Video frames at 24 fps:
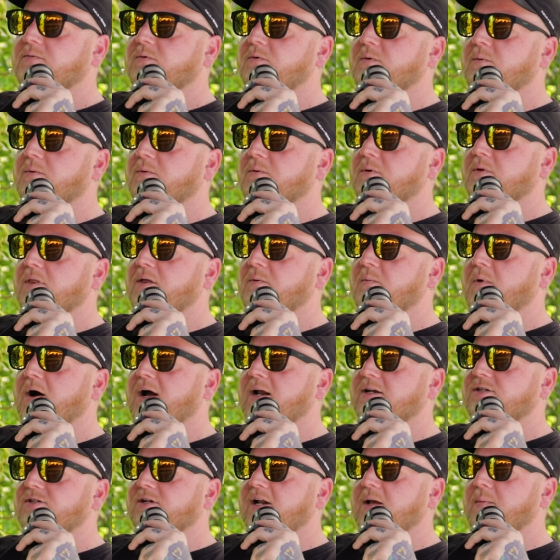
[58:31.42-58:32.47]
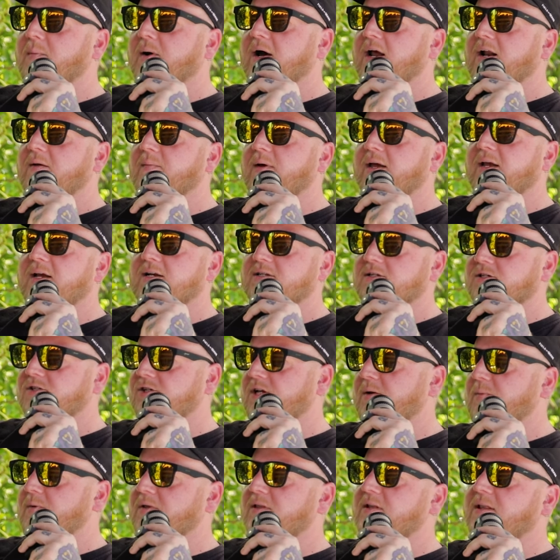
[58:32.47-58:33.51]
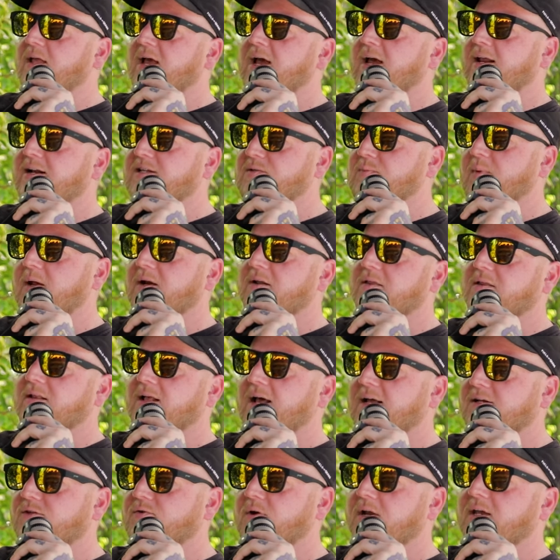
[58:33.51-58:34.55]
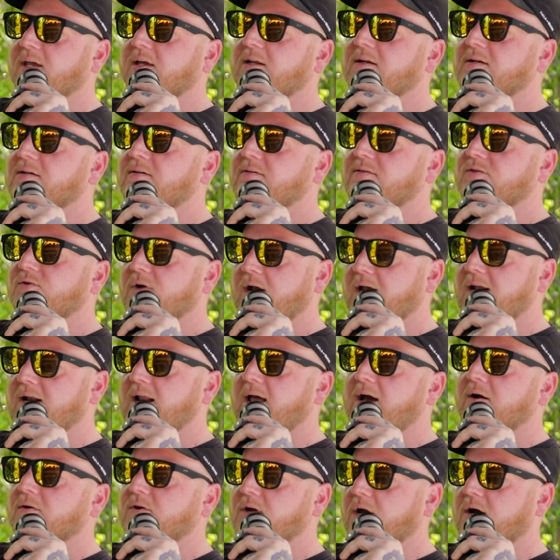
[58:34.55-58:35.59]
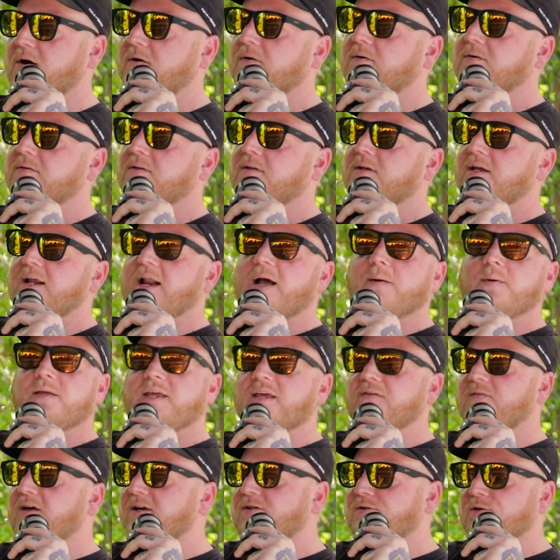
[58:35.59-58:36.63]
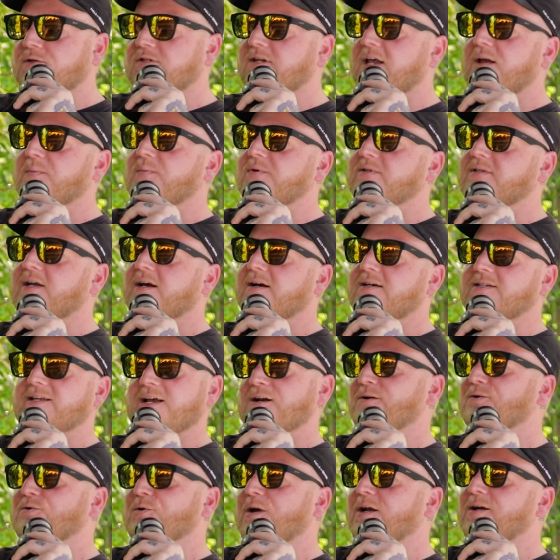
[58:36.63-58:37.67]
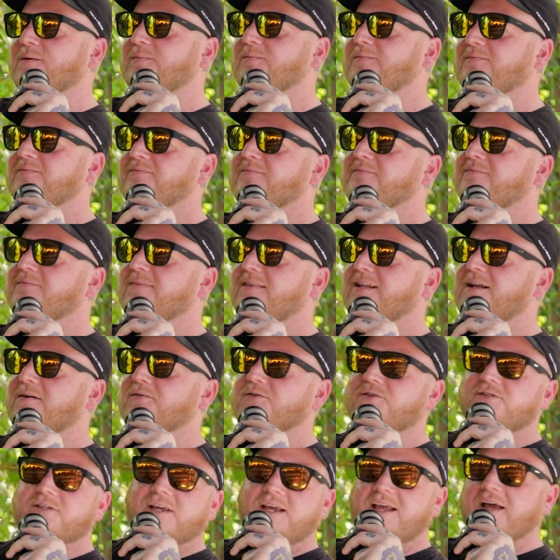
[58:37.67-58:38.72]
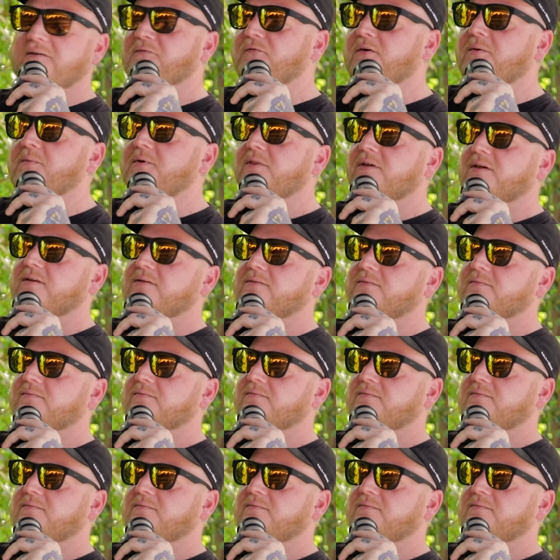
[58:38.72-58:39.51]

Well, well then why should I buy it? I'm like, because it's cheaper than that and it's better than that. Drink it. Try it now. Go and I would give extra samples out because I don't drink them. And I was just like, have fun with it.